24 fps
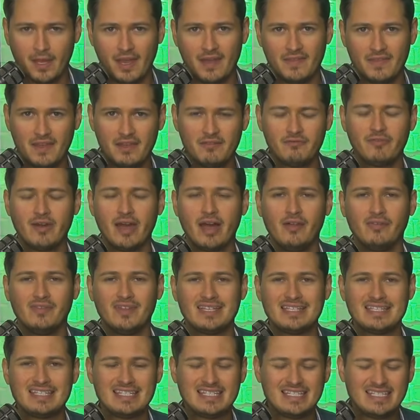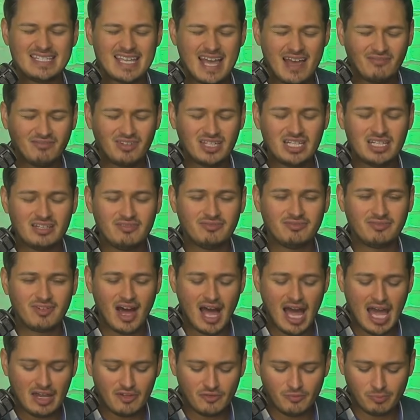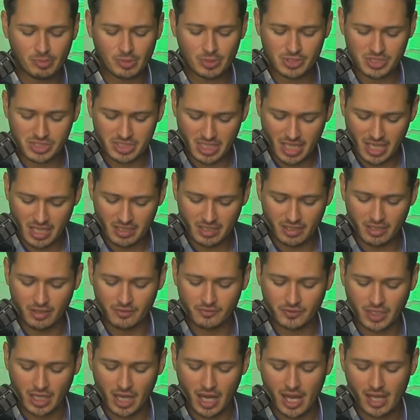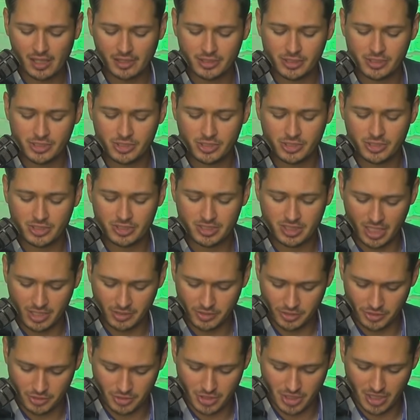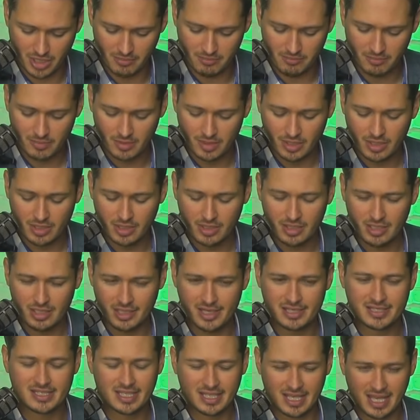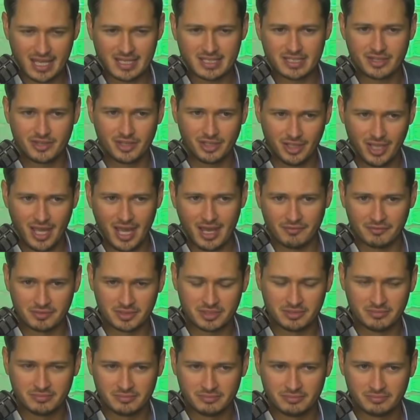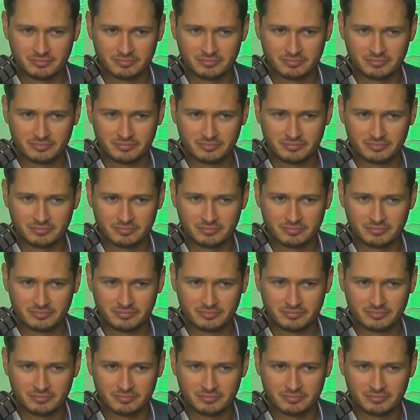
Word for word: and they found that 75% of college censorship is against the left.